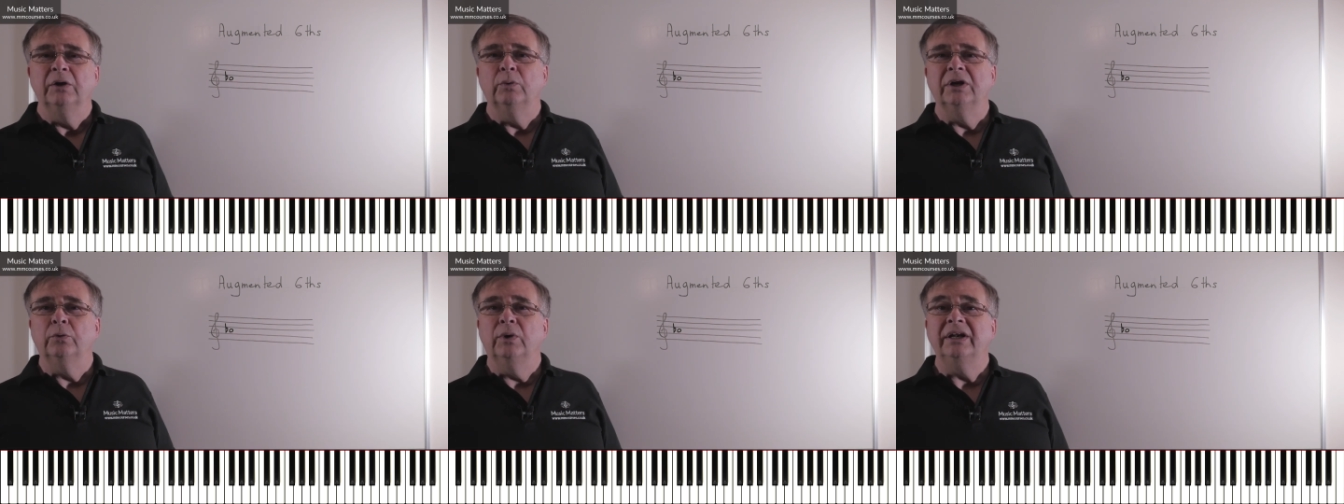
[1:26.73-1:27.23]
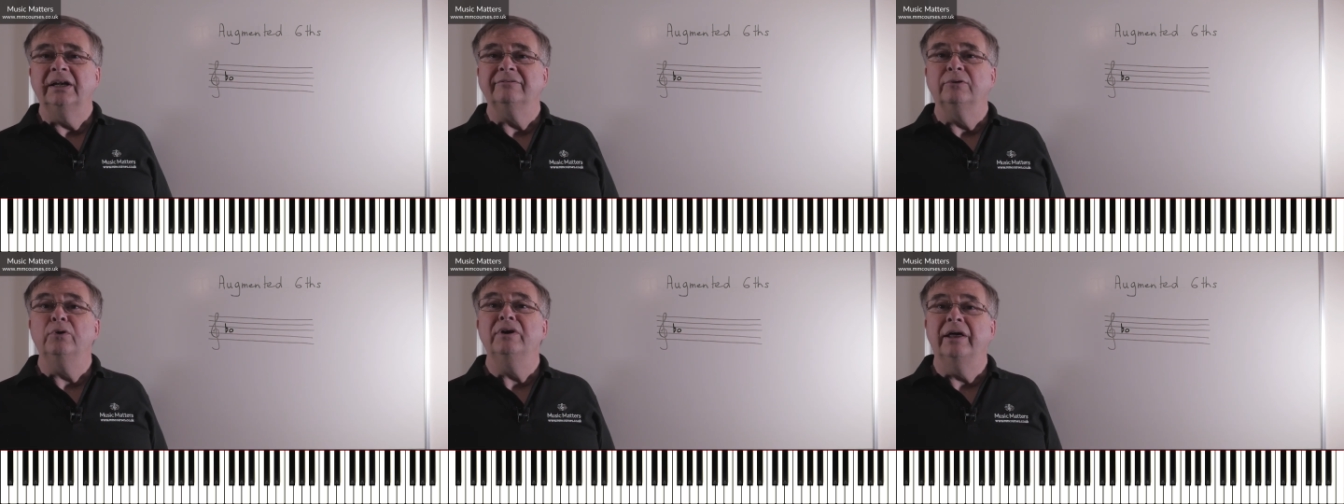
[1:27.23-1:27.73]
Well, at one
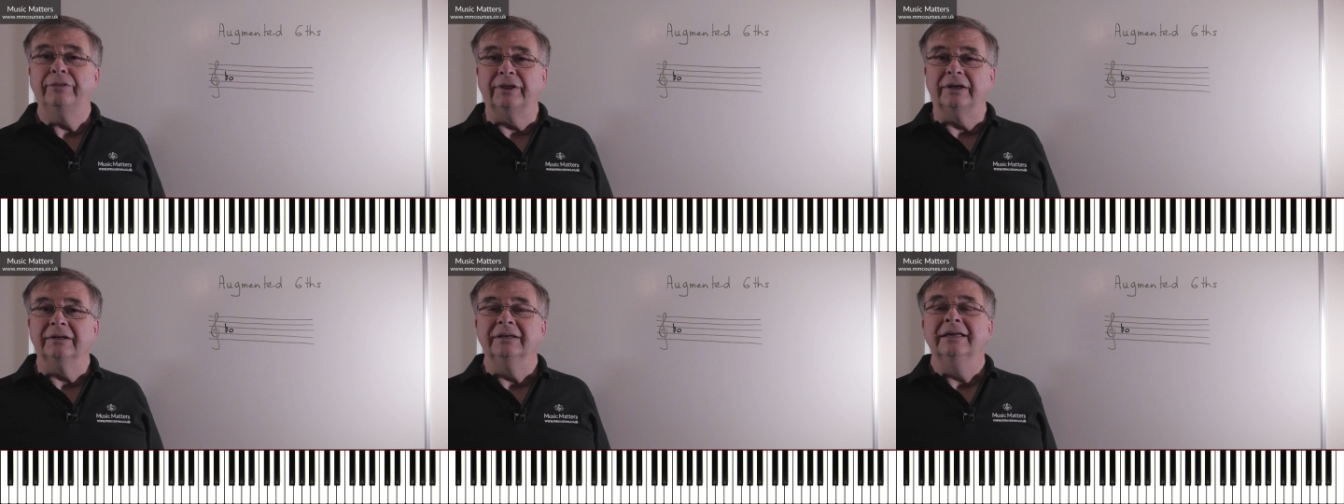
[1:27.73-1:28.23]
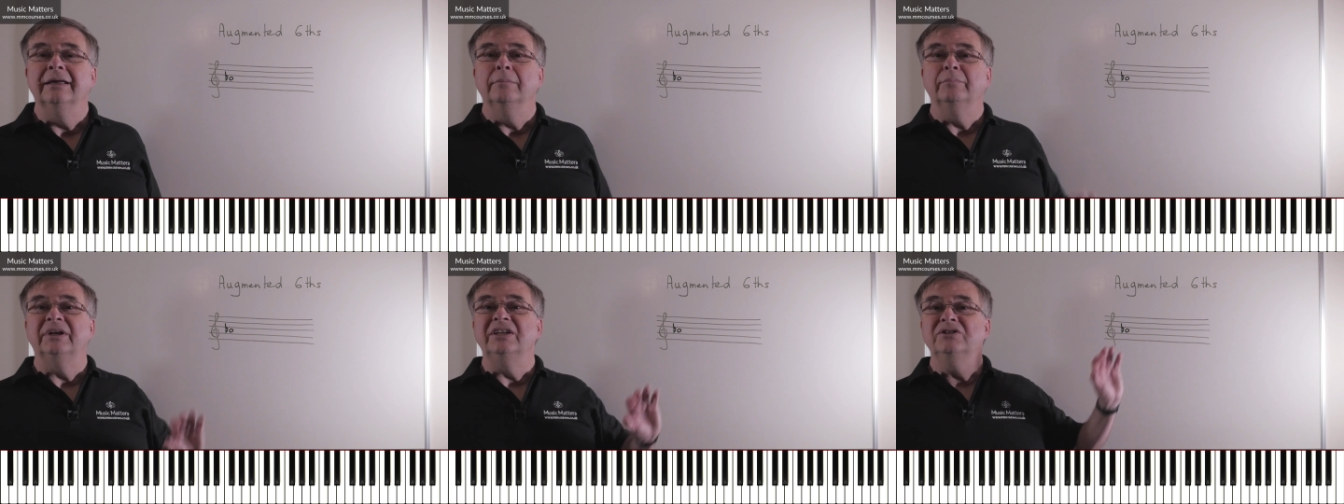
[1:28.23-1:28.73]
level, nothing.
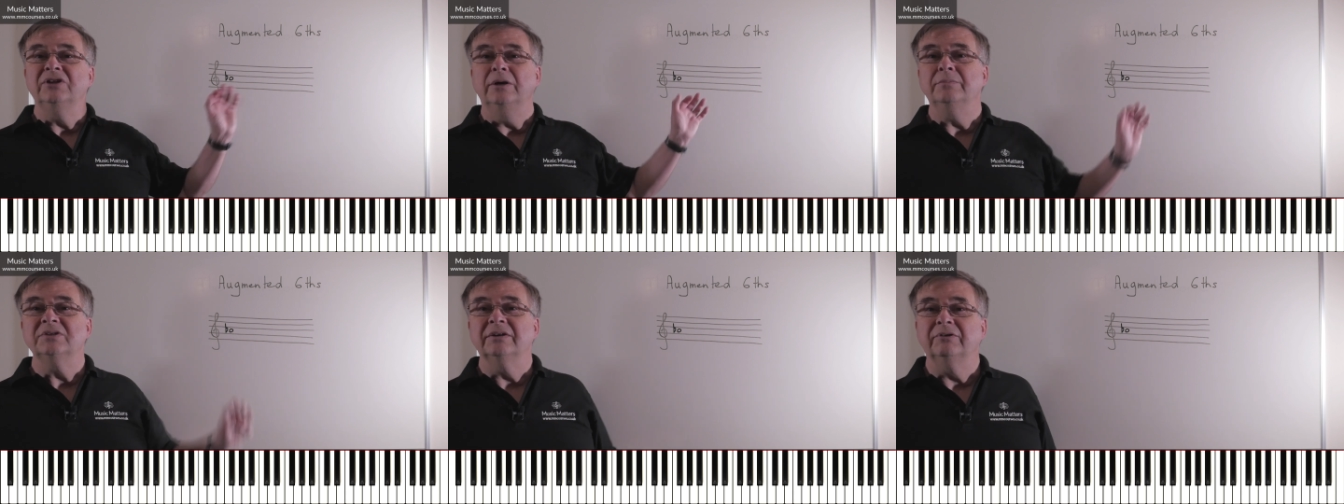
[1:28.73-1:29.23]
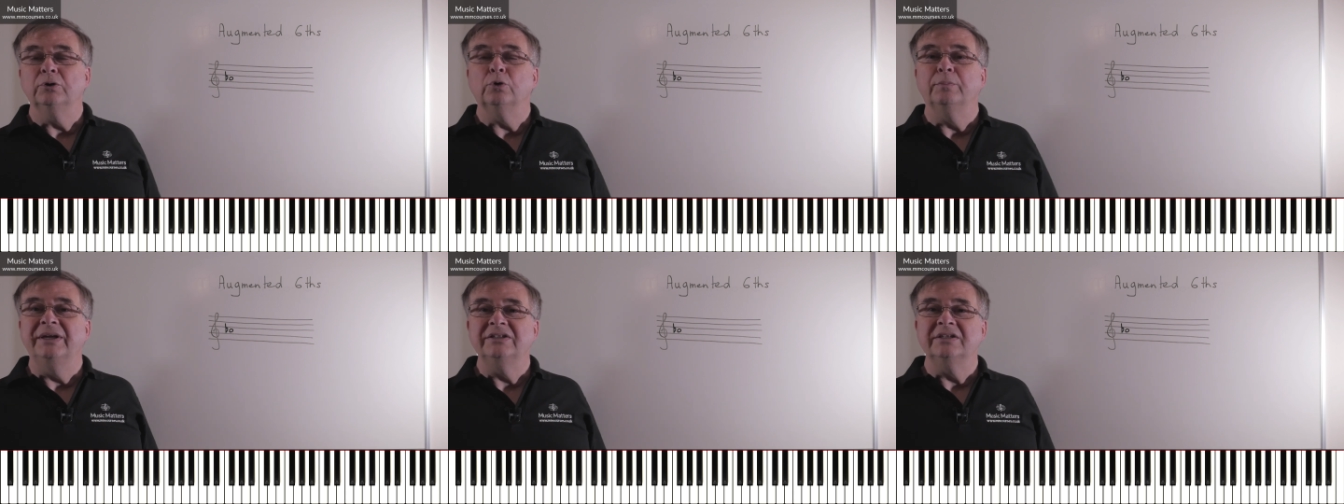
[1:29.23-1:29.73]
But in terms of an
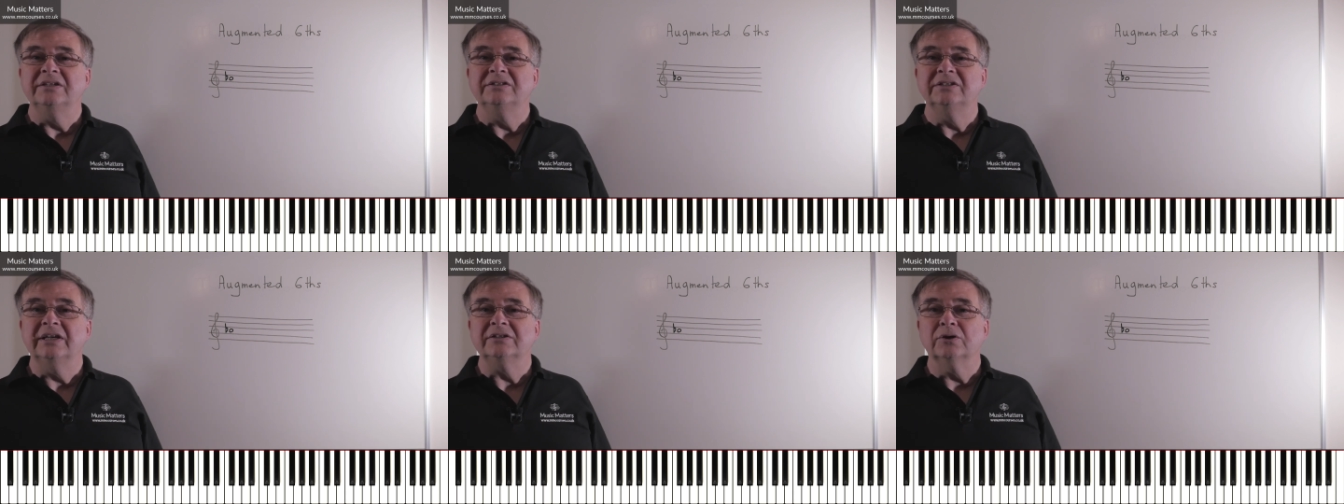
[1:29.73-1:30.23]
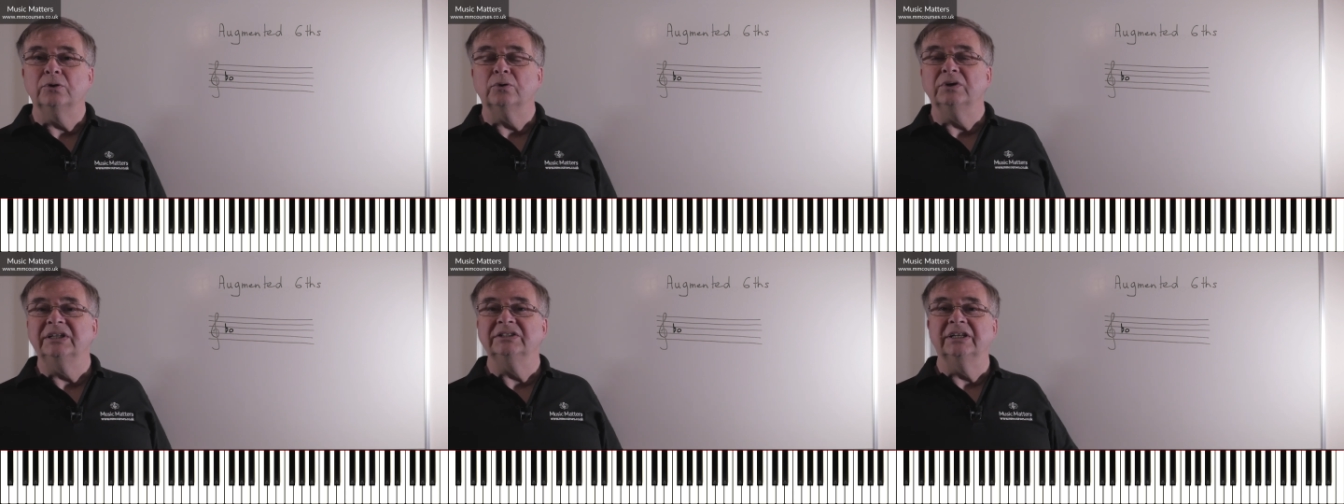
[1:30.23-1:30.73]
augmented sixth
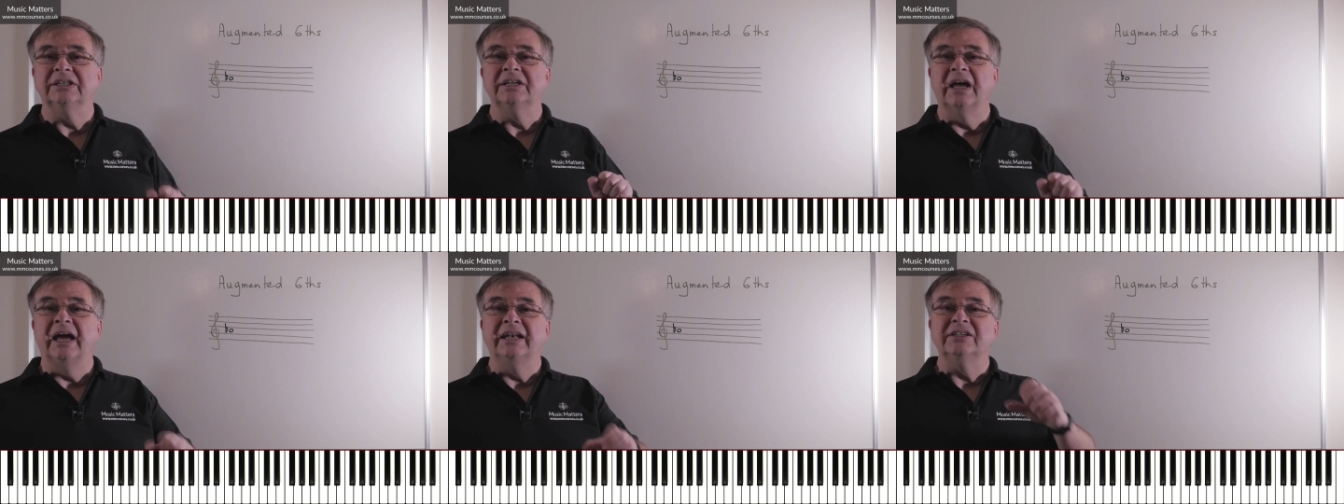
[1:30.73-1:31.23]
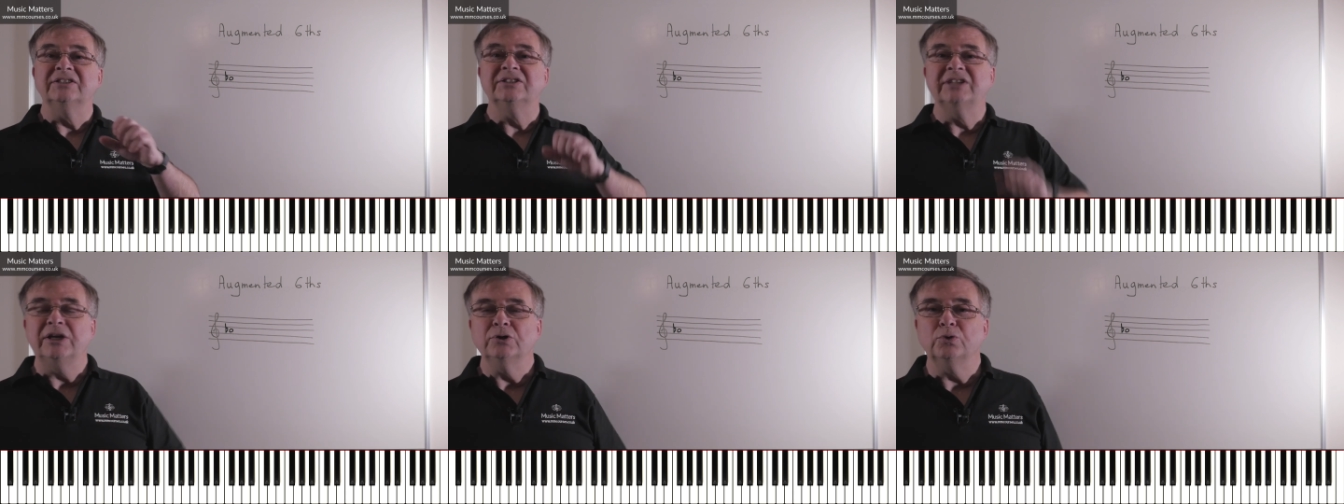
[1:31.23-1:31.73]
chord, it's a, an
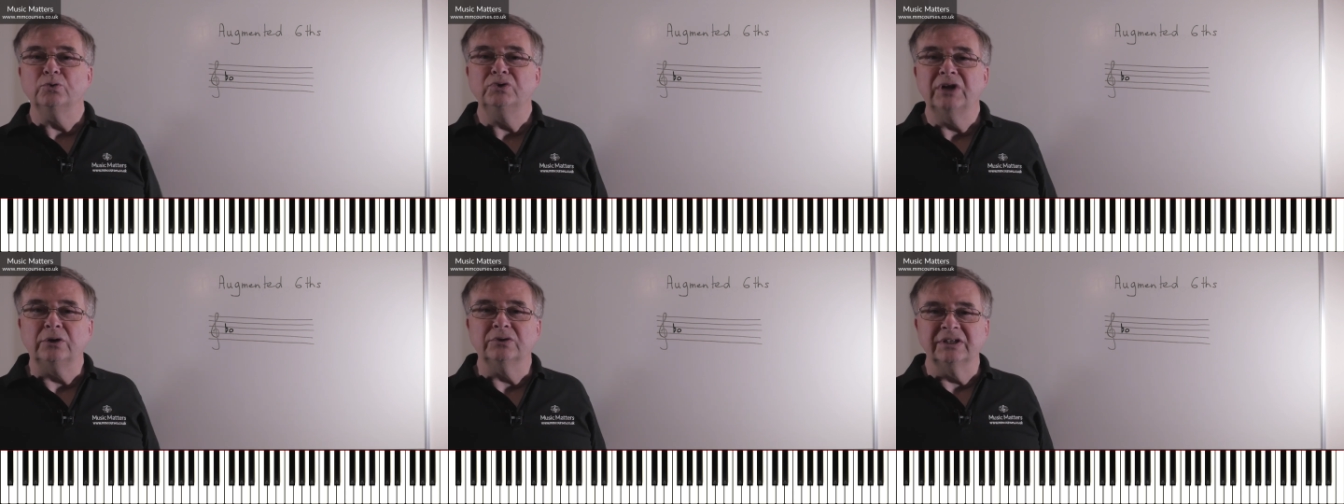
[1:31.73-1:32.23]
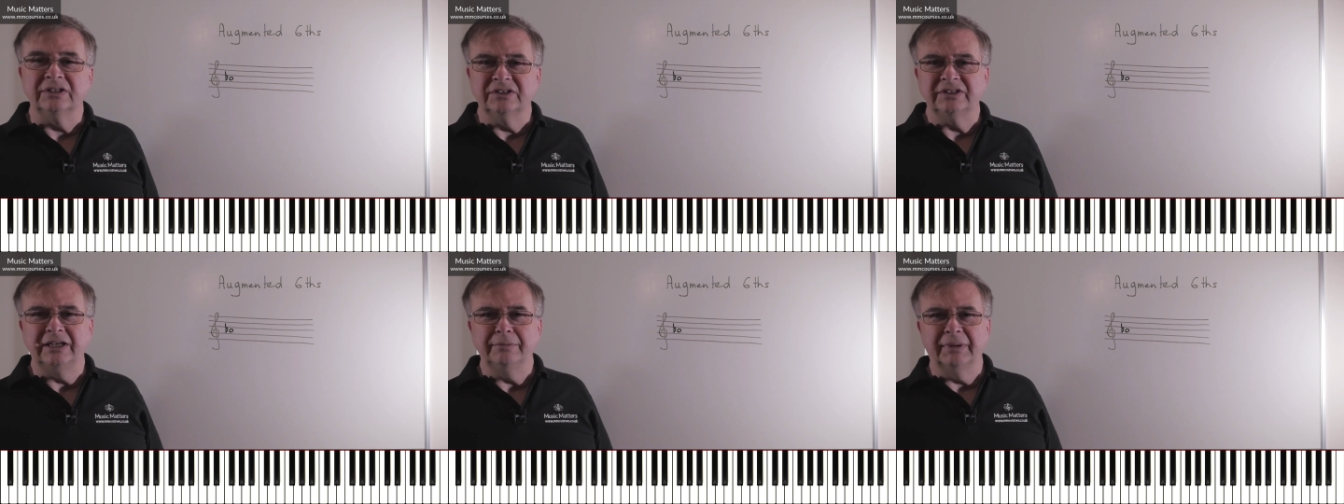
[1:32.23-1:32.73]
essential note in
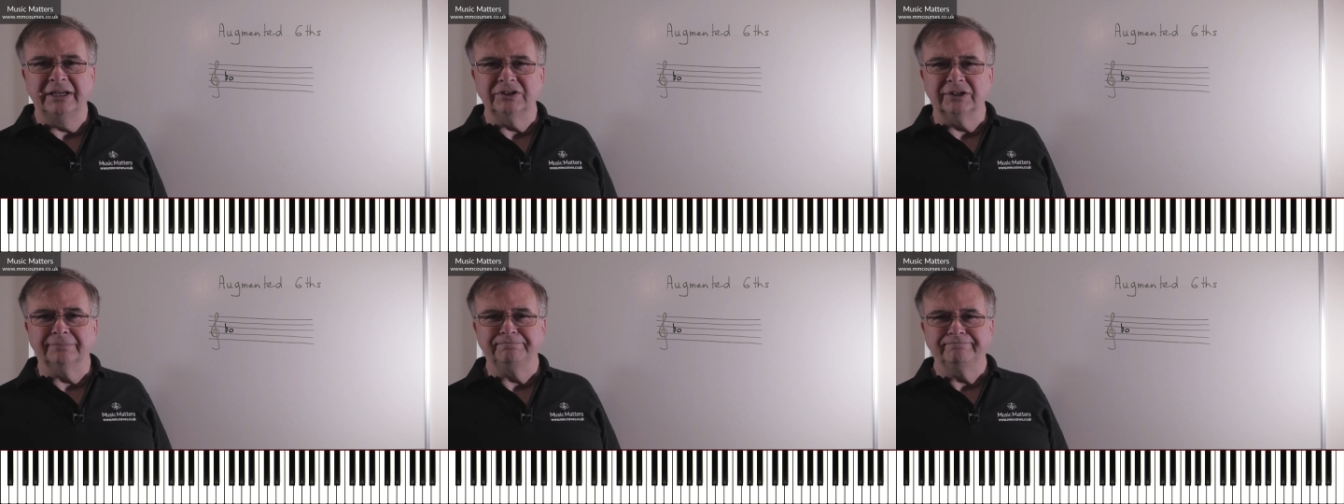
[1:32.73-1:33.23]
C major.